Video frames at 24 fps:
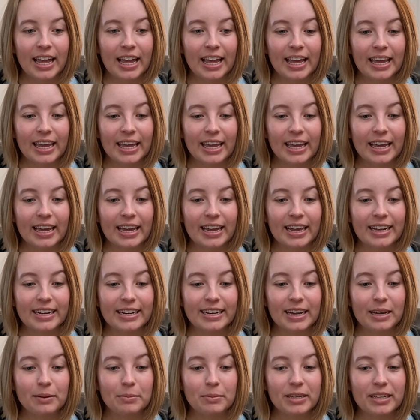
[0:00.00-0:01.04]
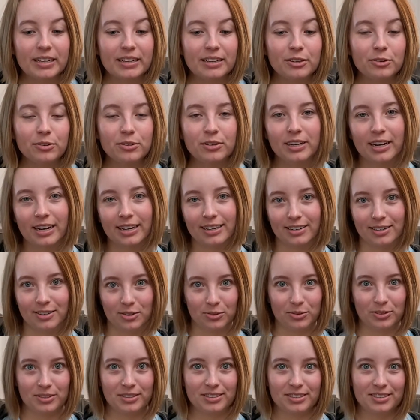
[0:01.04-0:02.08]
And I mean, you kind of
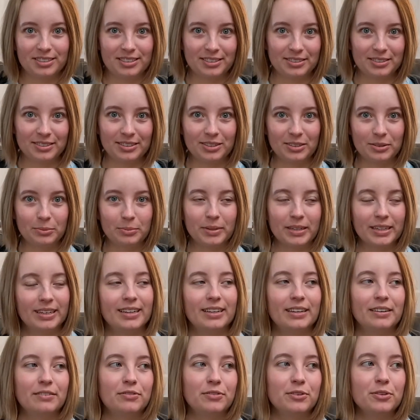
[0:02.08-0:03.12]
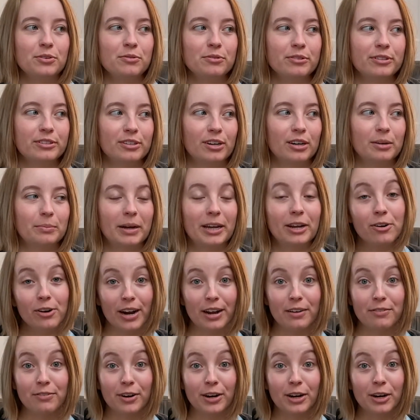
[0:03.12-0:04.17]
know this a little bit if you saw my
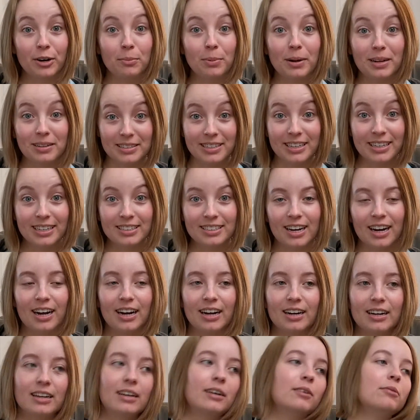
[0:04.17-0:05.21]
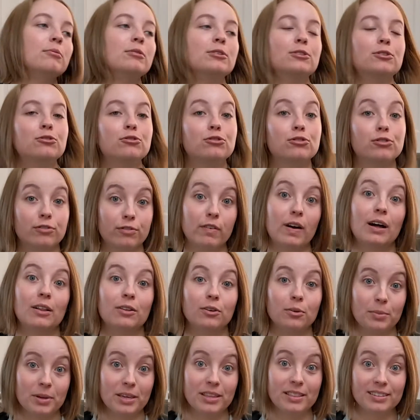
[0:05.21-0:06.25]
cry for help on TikTok, which you should
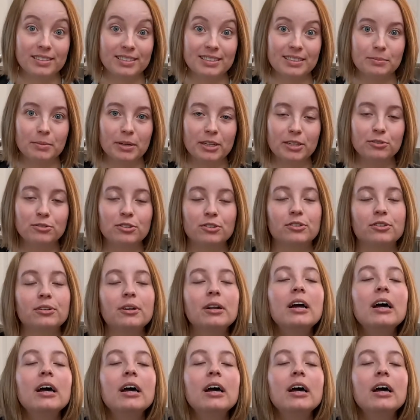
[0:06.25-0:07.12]
follow me. This is my user.